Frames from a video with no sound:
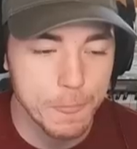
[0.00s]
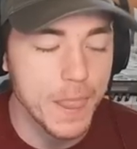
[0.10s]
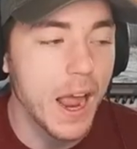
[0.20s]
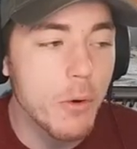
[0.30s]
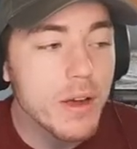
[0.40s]

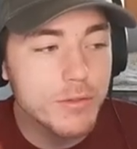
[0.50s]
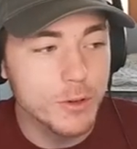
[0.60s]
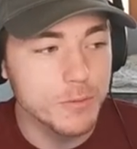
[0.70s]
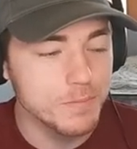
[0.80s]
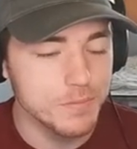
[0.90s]

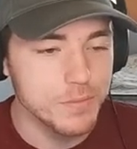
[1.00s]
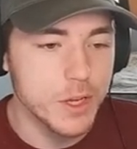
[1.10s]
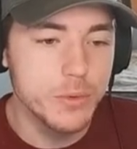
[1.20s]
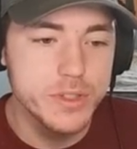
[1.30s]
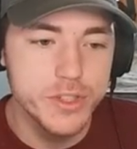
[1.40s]
However,
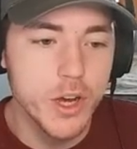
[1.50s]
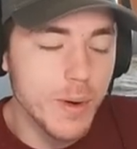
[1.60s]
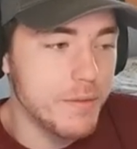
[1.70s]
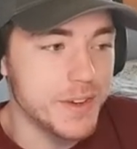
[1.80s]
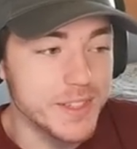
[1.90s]
there is no
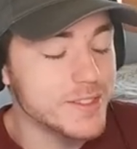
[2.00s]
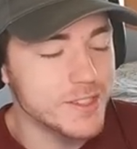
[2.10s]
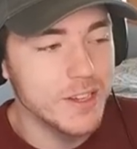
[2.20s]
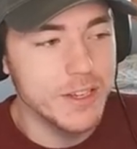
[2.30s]
evidence.